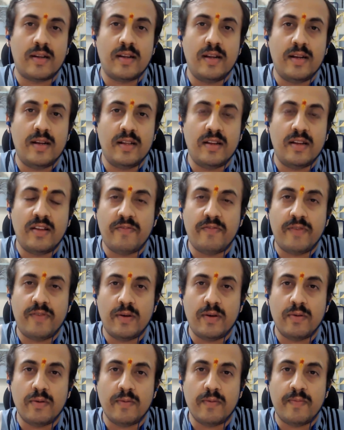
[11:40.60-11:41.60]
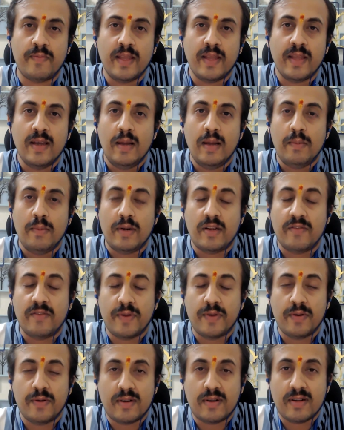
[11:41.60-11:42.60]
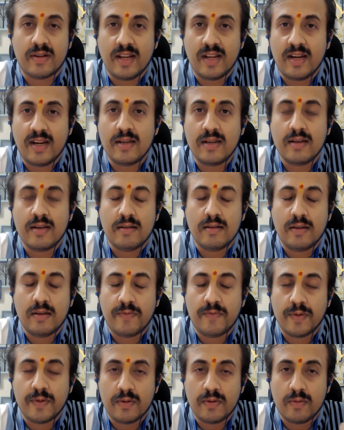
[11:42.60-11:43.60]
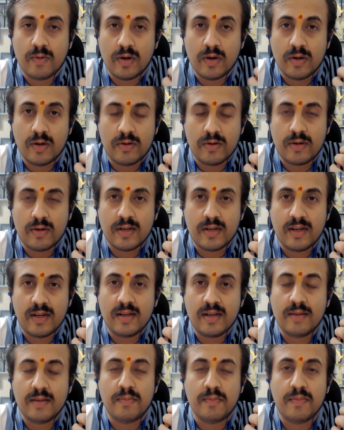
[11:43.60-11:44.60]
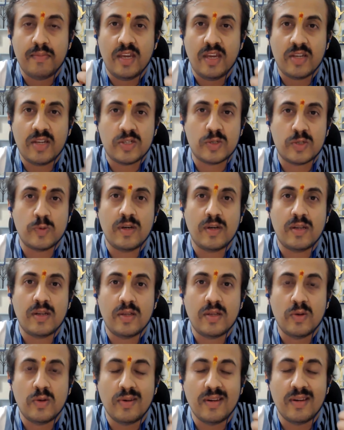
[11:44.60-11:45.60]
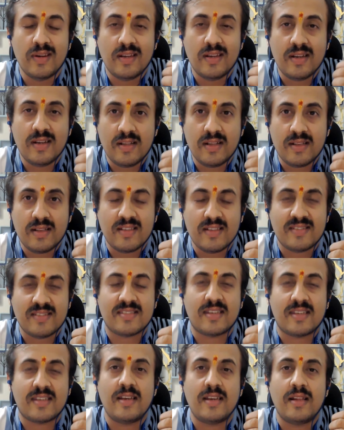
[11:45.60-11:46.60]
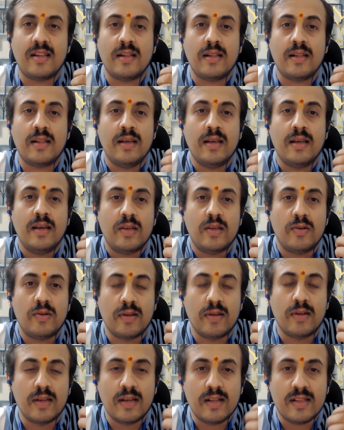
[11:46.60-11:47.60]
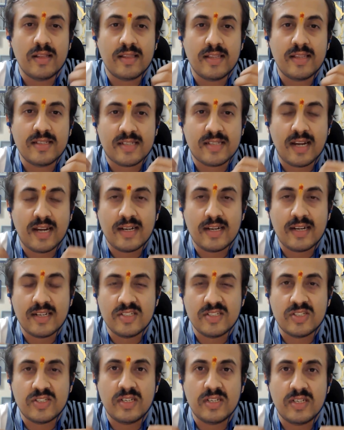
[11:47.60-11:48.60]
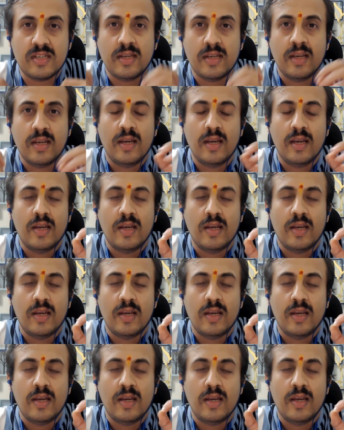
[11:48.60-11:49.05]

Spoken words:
trade in F&O. But if you trade, if you want to trade, make sure you learn the skill, you learn the strategy,